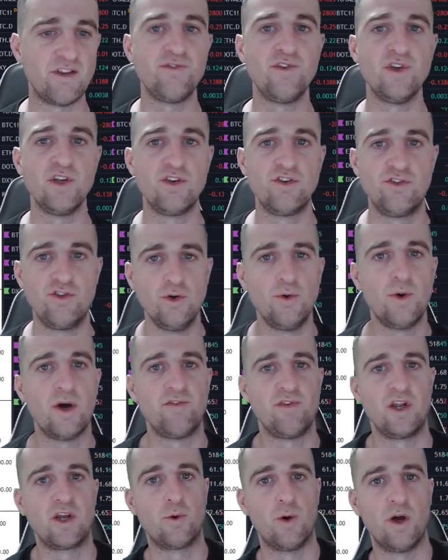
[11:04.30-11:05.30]
If you do
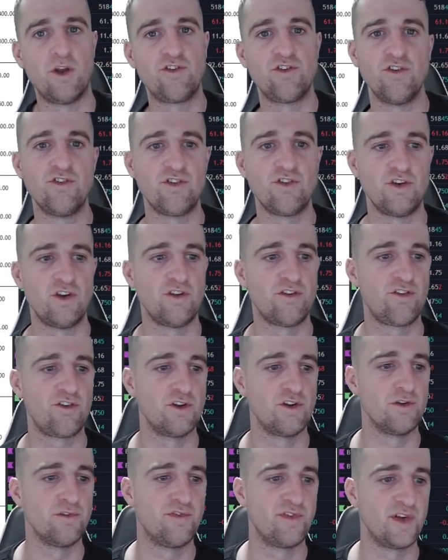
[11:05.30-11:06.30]
have any questions and you're
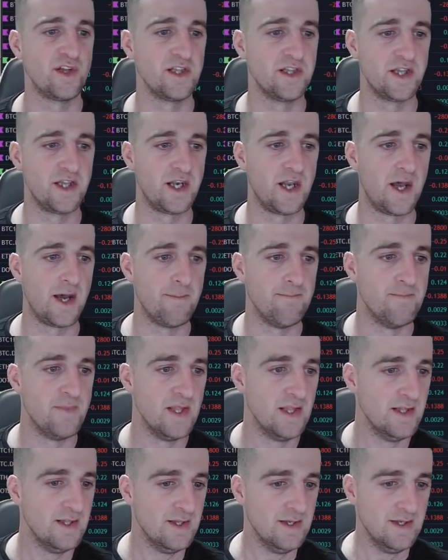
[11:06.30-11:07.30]
still feeling
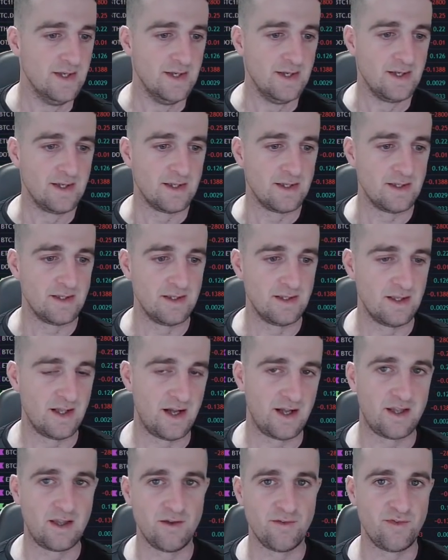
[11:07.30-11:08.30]

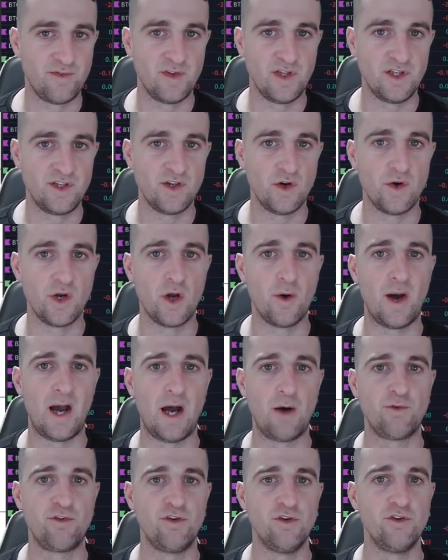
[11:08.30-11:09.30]
like if you don't know
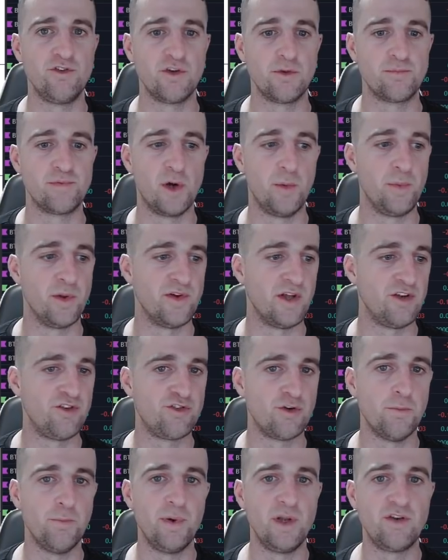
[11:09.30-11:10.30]
how to use it properly, then
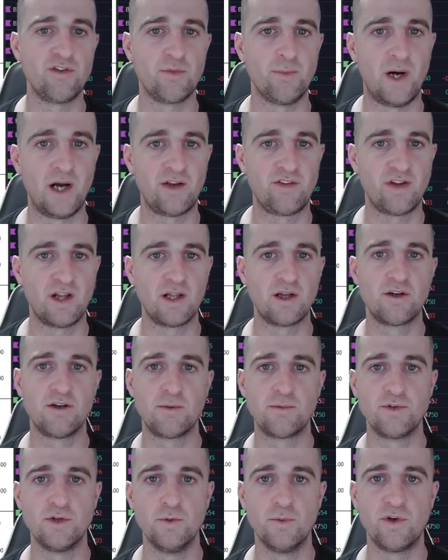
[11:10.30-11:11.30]
jump into my
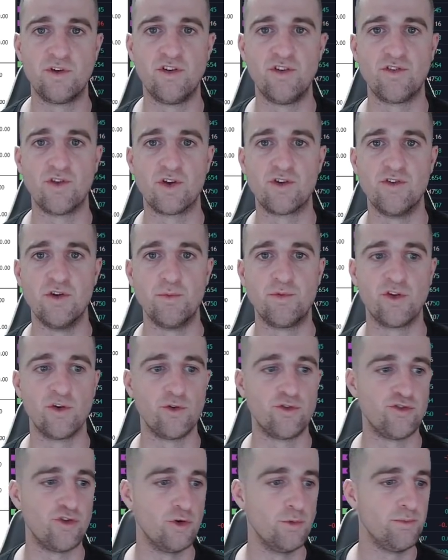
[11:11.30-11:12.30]
Telegram group, which is a
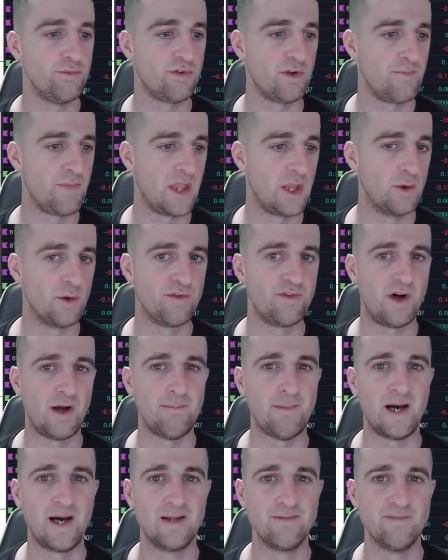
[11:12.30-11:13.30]
Crypto Troops. You will
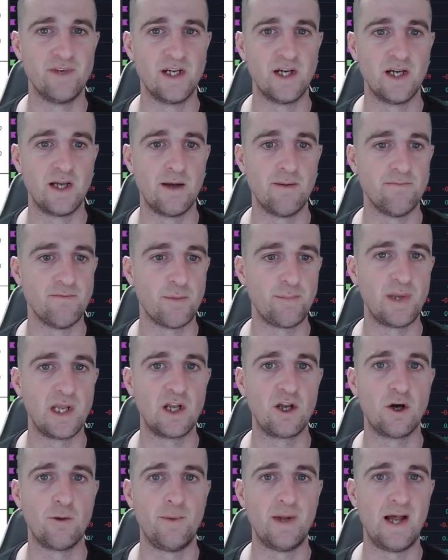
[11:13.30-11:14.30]
find that in the
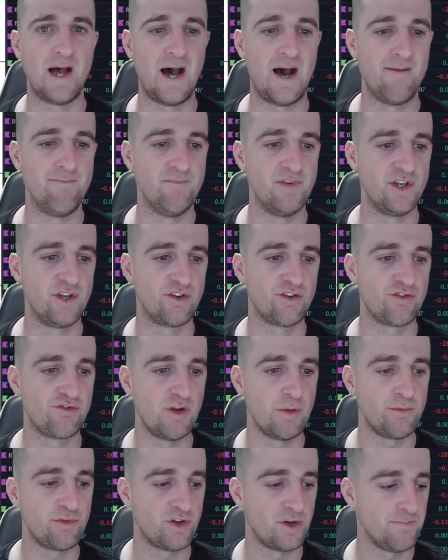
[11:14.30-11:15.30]
pinned comment and the
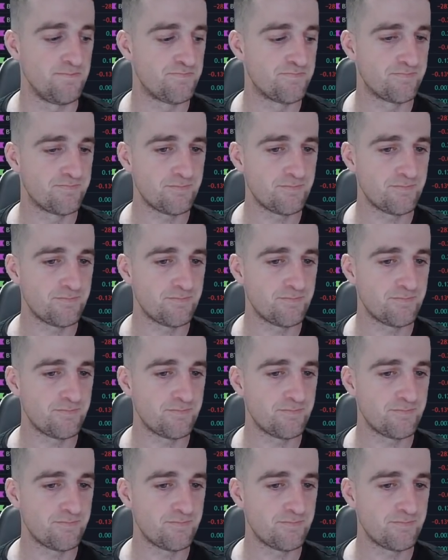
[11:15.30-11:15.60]
description.